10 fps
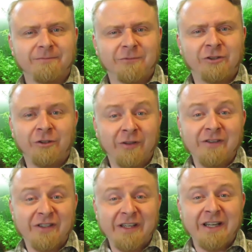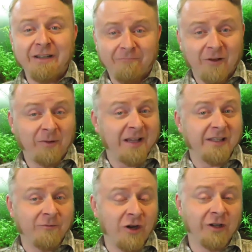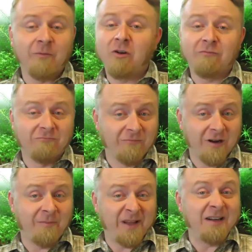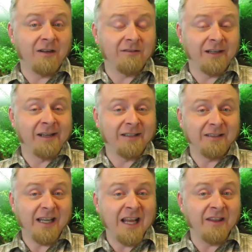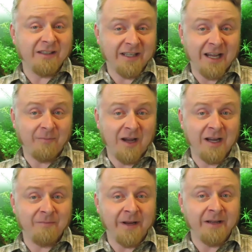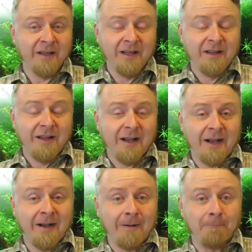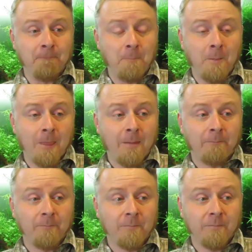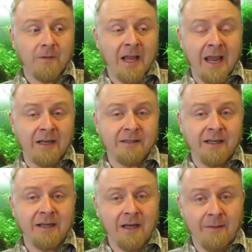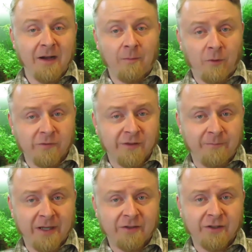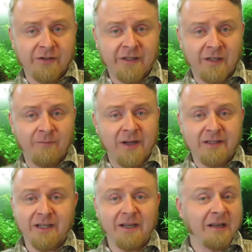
you can see the plants that I'm talking about appear in this tank behind me. And I mean, I'll post some pictures here, but